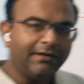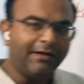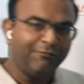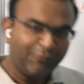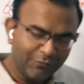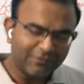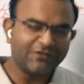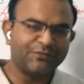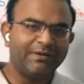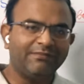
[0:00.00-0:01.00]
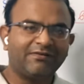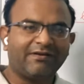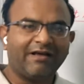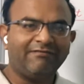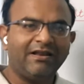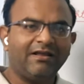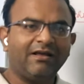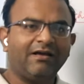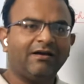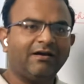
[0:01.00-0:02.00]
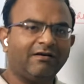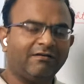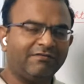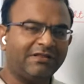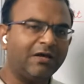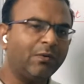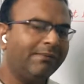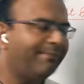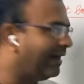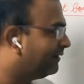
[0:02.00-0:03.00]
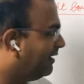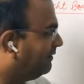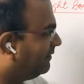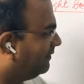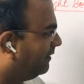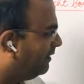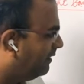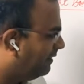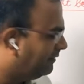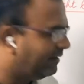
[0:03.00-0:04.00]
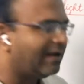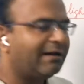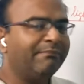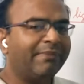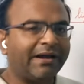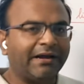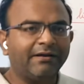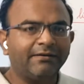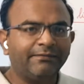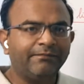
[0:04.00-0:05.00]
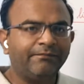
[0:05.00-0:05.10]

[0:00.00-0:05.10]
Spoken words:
If two such beams traveling with equal path lengths, they are combined